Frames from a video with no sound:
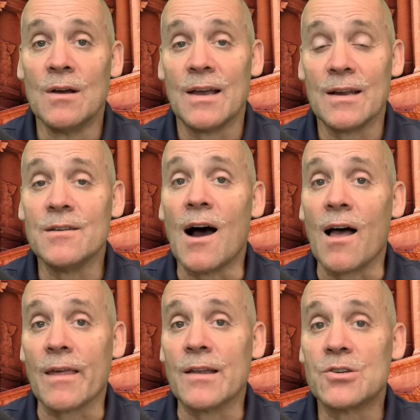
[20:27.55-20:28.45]

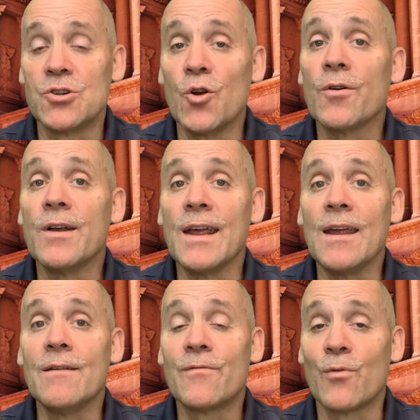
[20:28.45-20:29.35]
acknowledge your
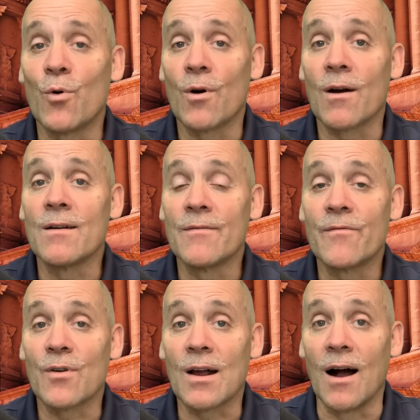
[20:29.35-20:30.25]
need for
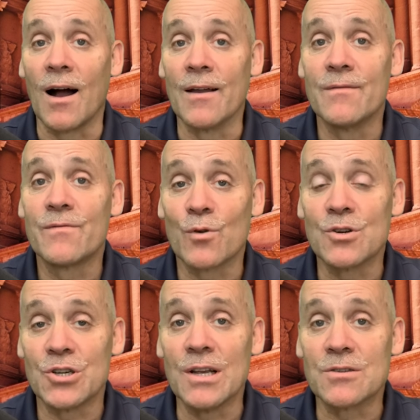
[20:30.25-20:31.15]
God, for
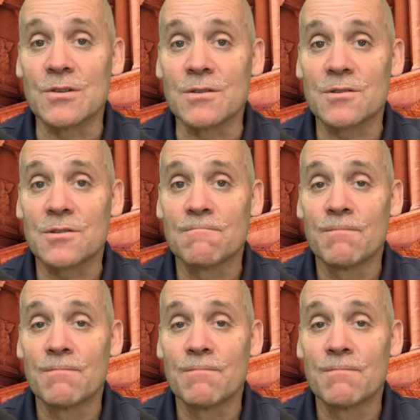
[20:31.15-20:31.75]
Jesus.